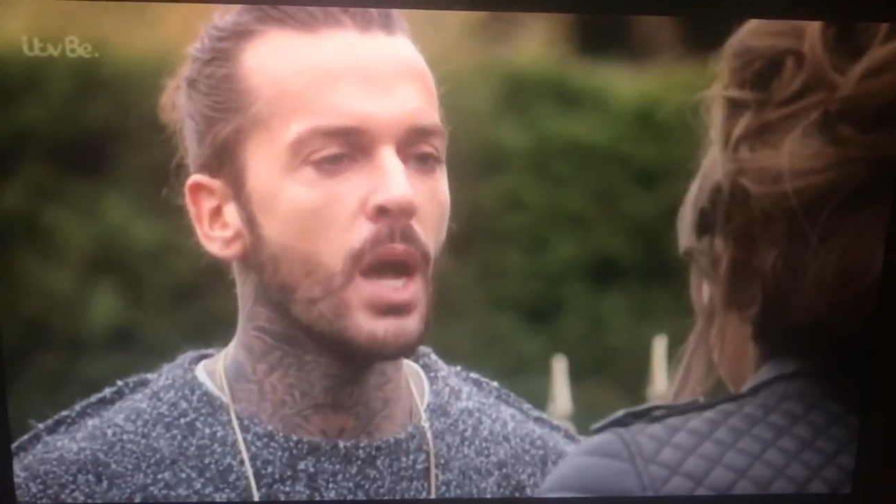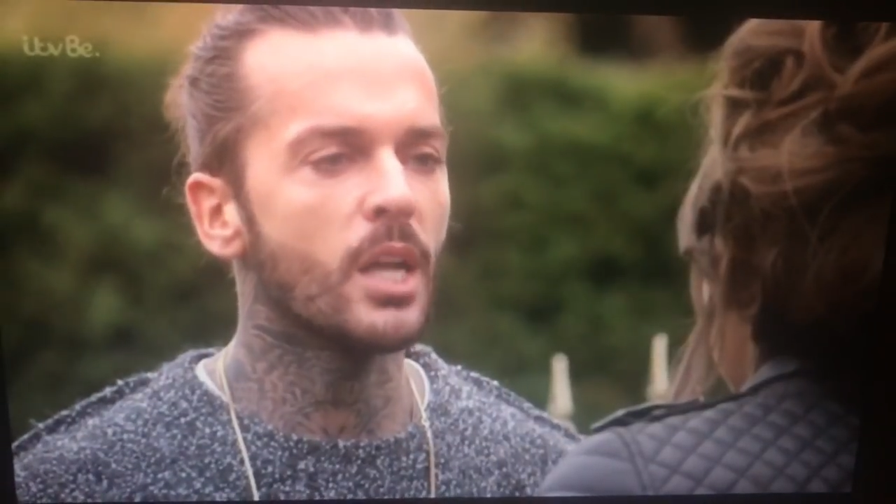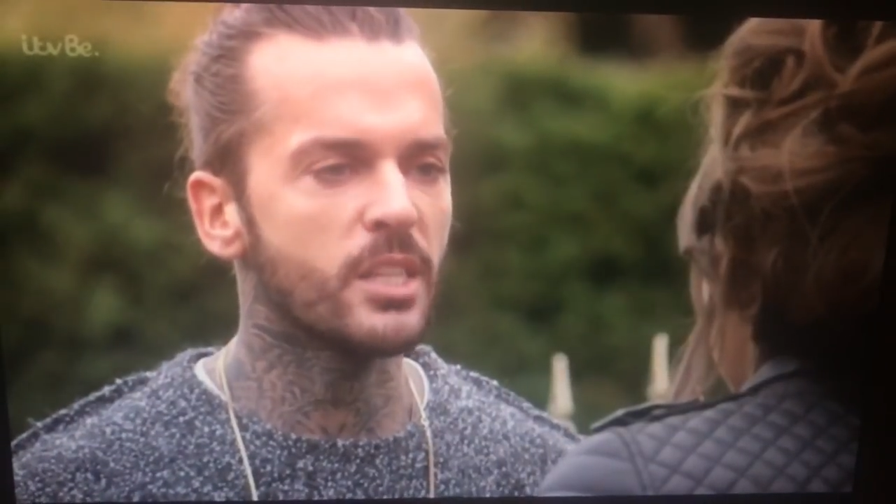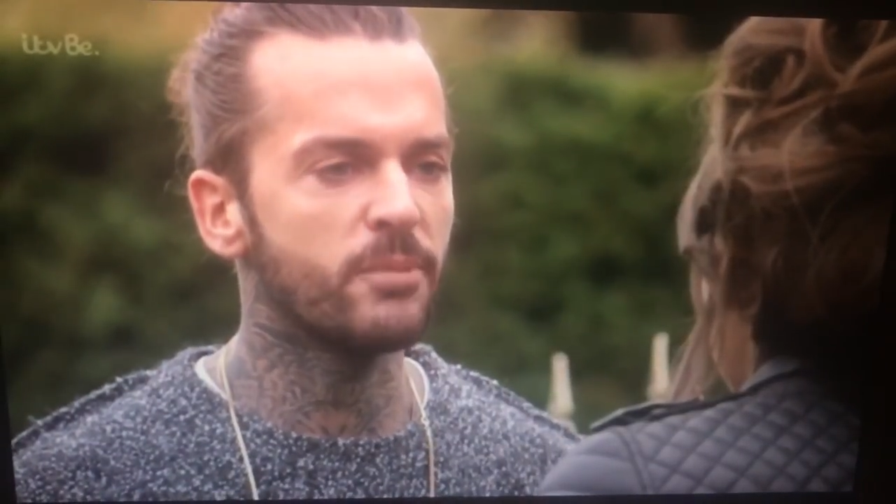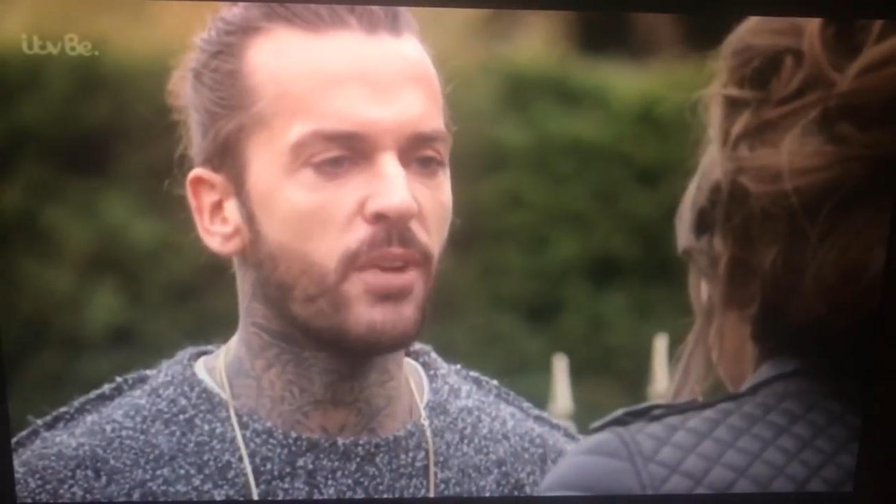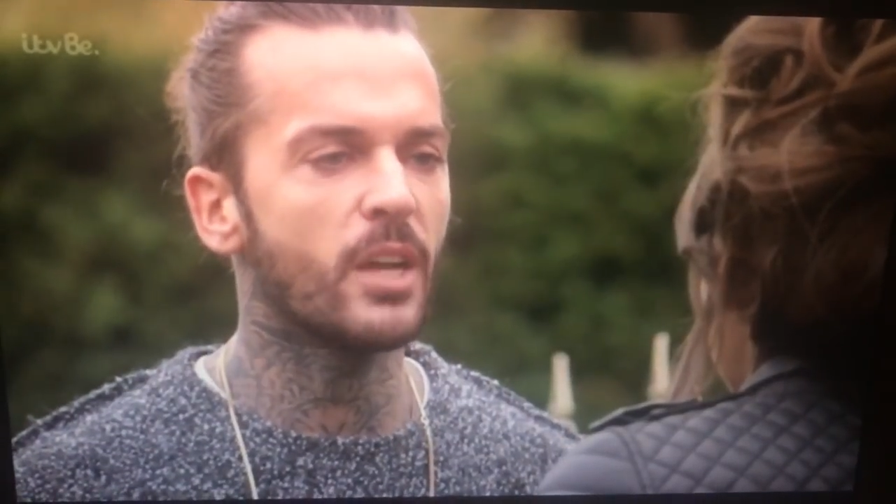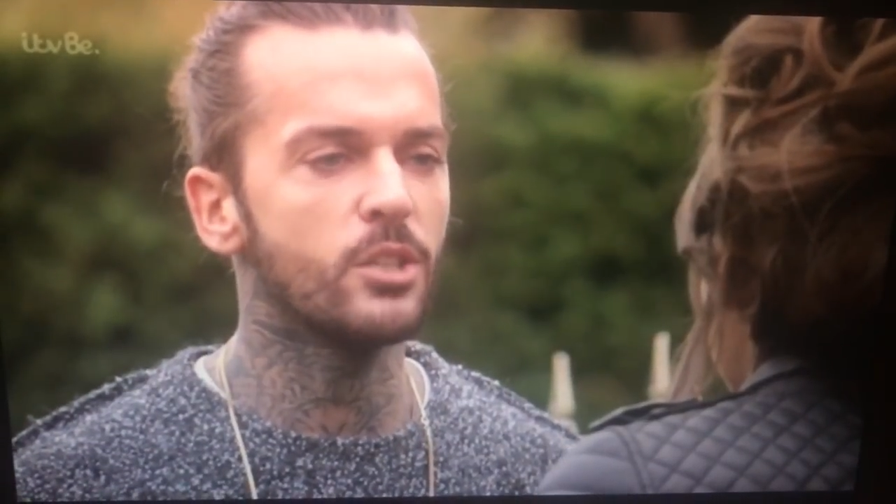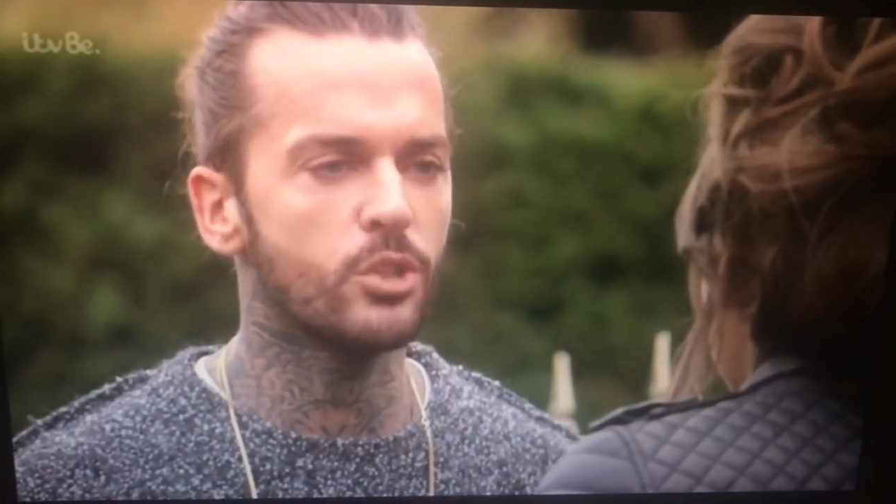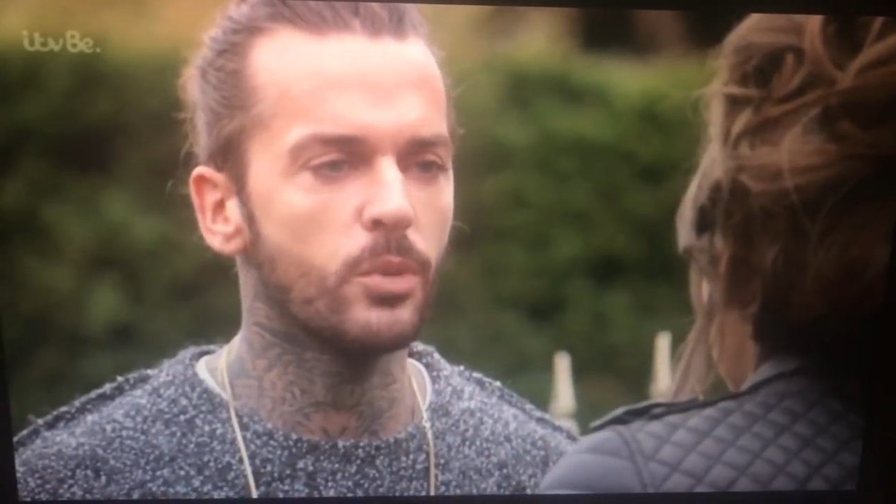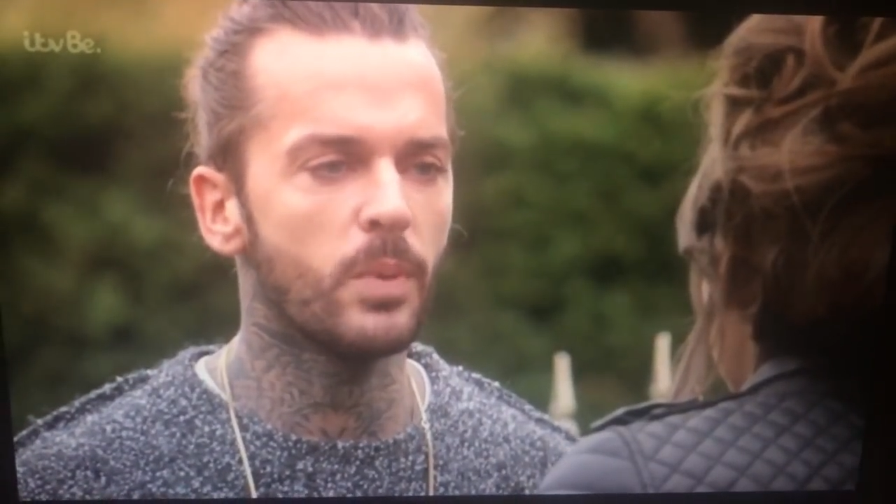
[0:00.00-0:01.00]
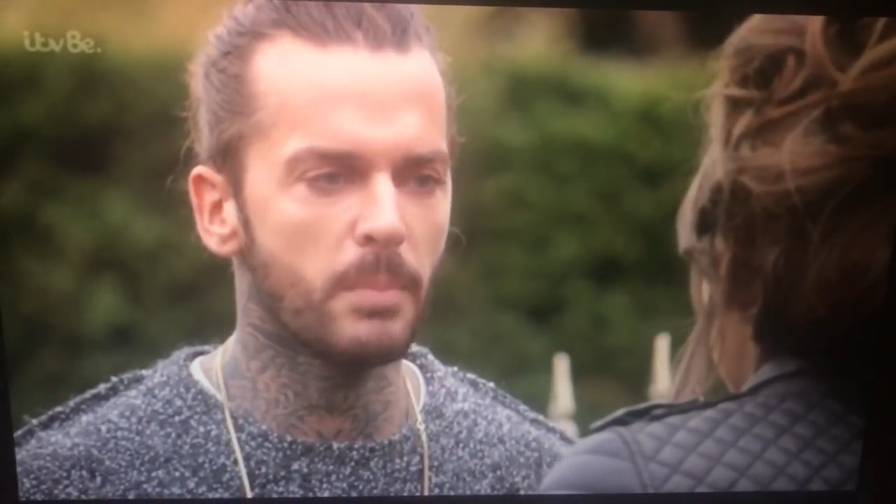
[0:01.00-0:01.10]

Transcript: I sent fucking stupid